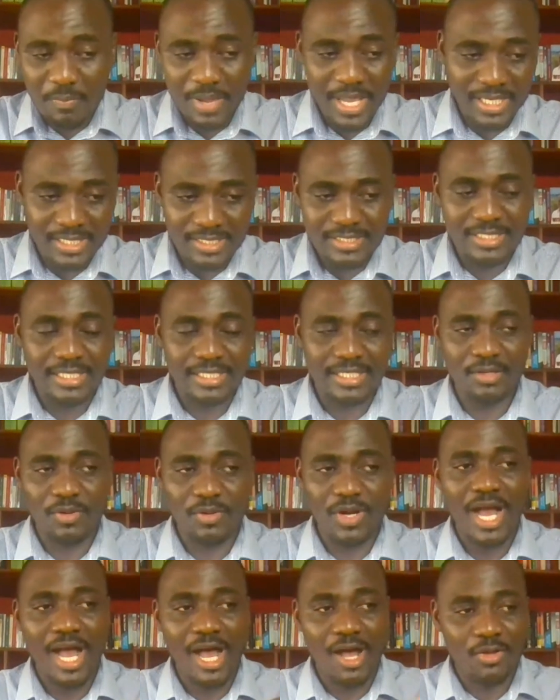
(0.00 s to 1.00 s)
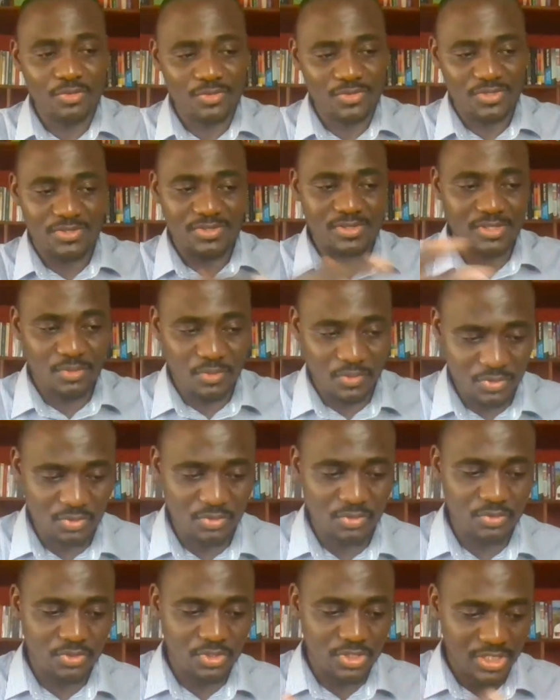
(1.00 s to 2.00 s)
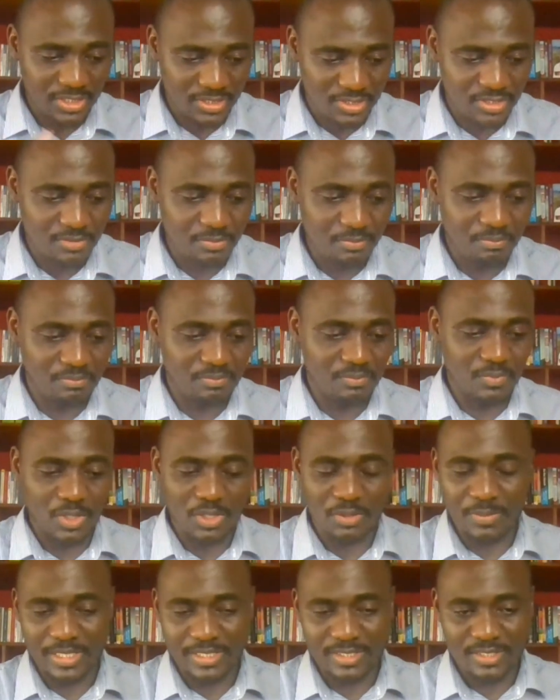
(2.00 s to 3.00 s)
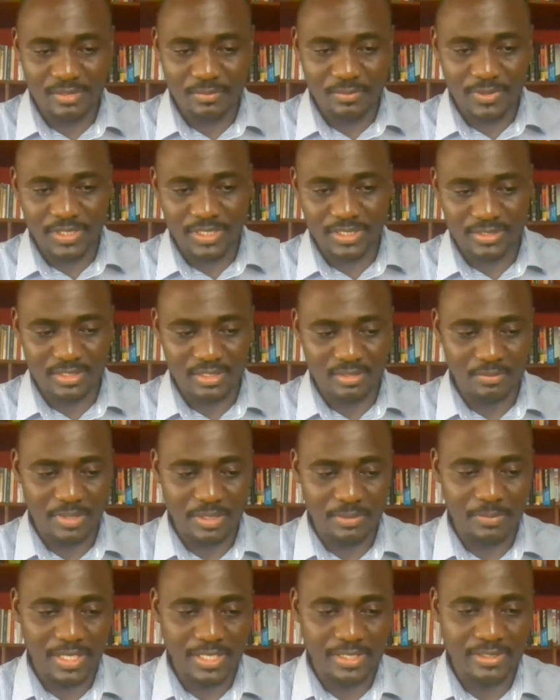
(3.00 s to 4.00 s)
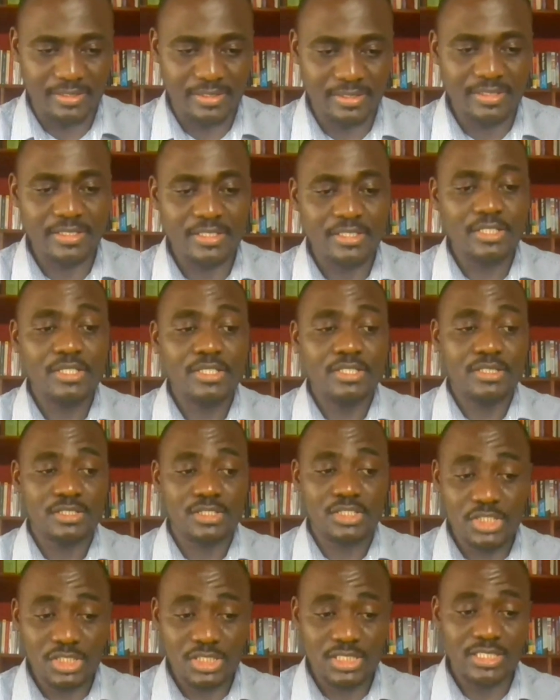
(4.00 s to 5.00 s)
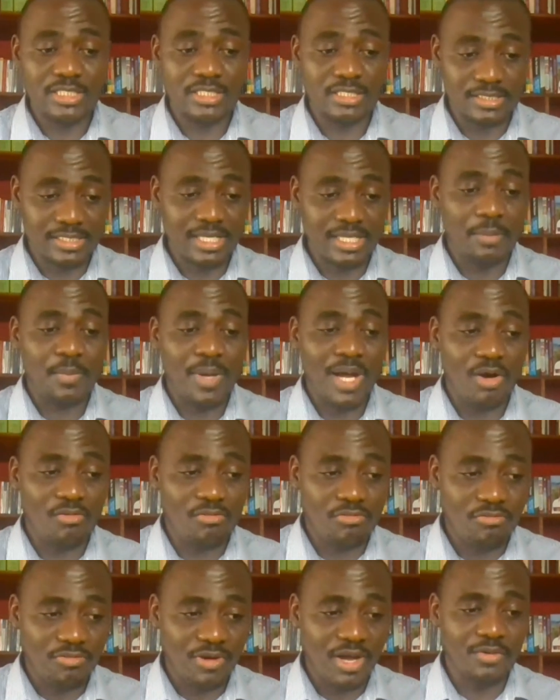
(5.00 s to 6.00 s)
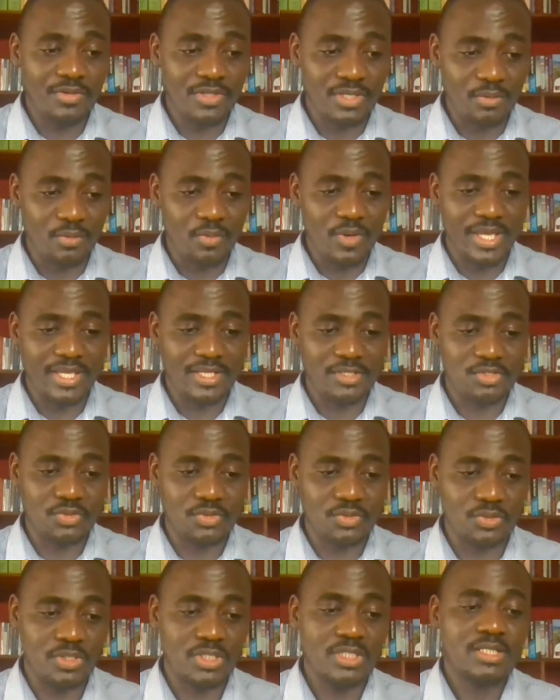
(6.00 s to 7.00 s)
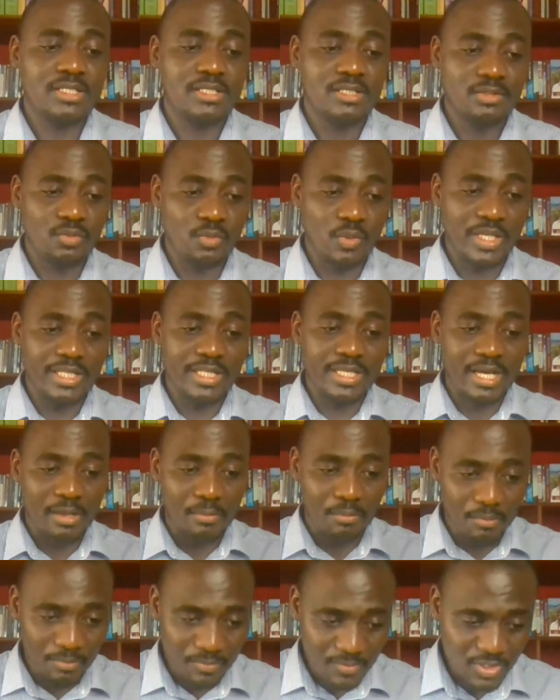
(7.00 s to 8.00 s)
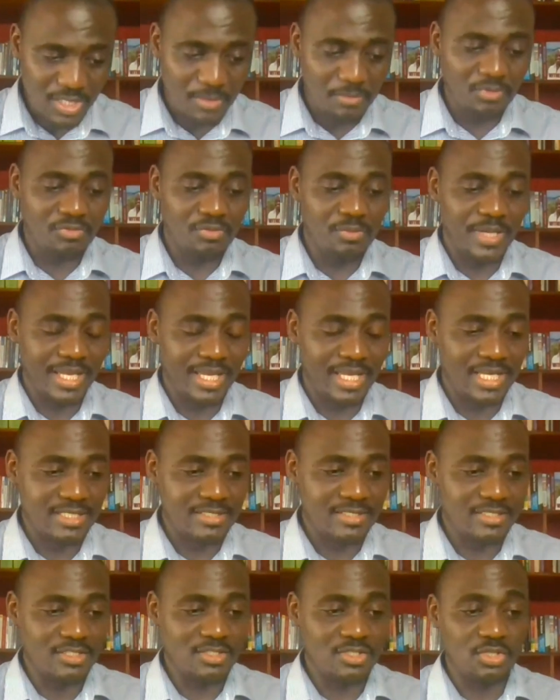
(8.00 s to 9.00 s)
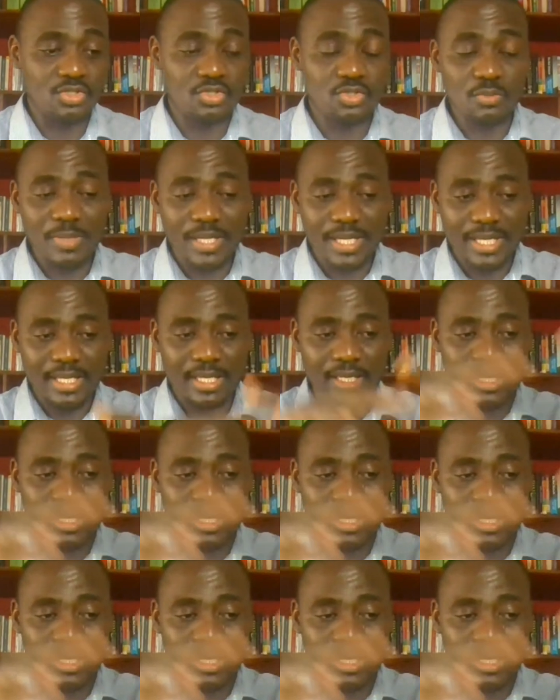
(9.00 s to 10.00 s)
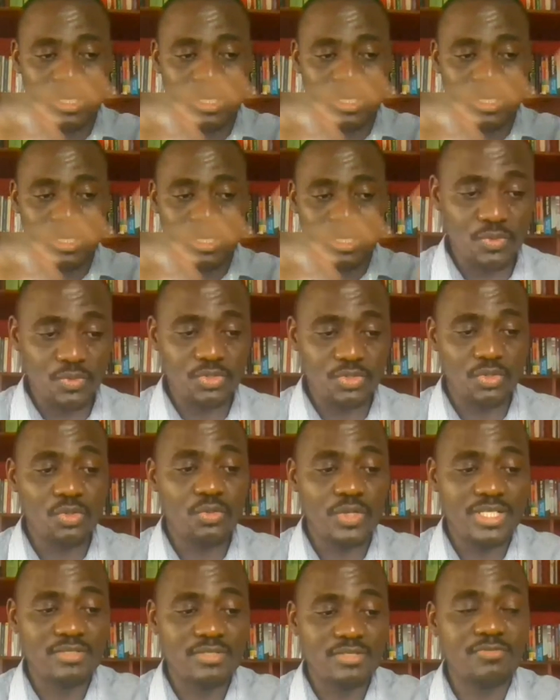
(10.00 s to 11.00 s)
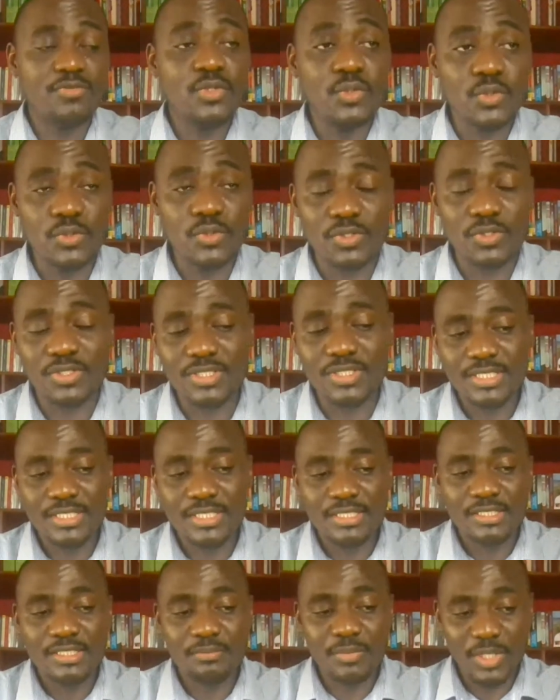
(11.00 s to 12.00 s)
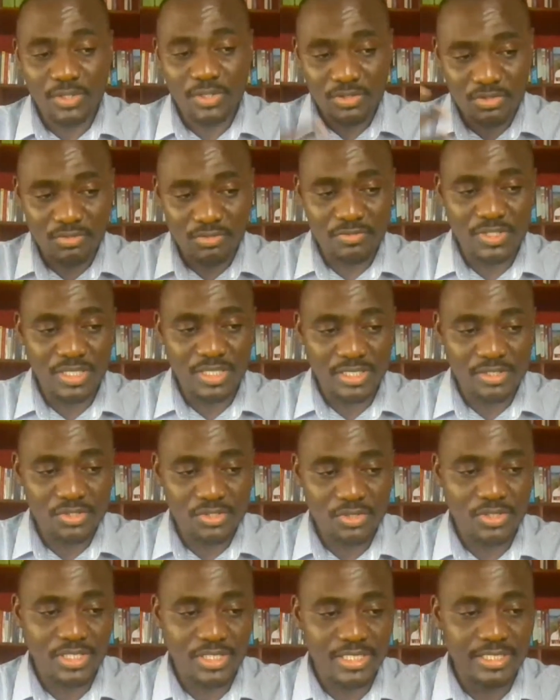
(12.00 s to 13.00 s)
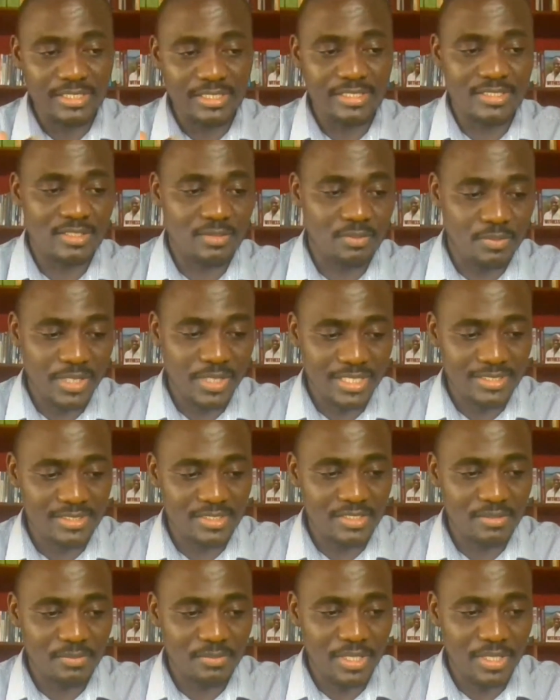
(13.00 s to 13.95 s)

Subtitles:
meant that our house, it was not just my siblings and my mother. She somehow found a way to welcome some of my cousins. So our house was always full because of the internally displaced.